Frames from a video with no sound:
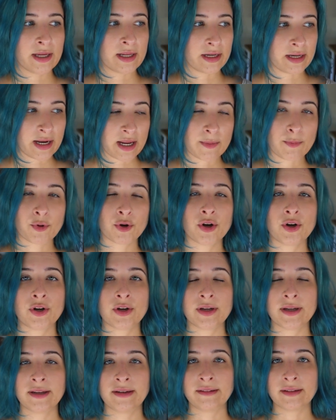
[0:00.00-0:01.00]

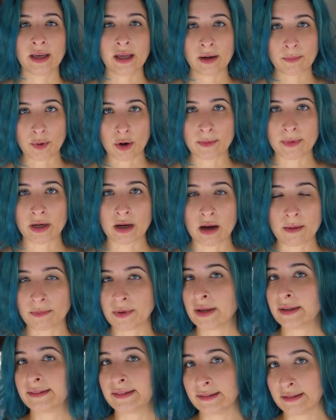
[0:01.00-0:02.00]
neighborhoods and apartment
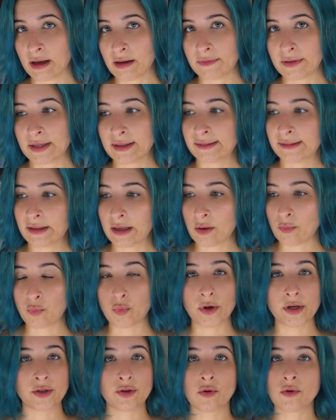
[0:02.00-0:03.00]
complexes obviously
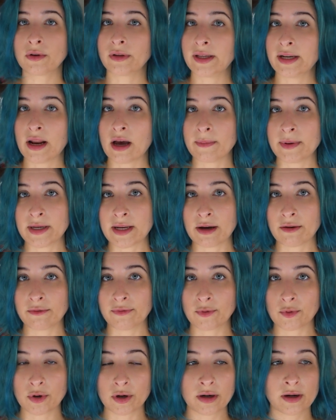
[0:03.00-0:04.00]
would totally not be down
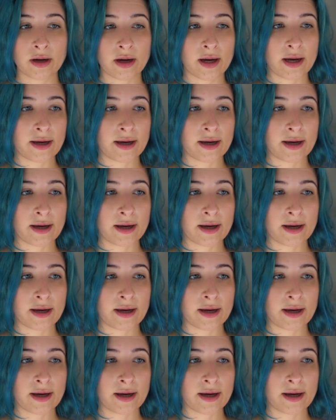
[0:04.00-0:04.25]
for.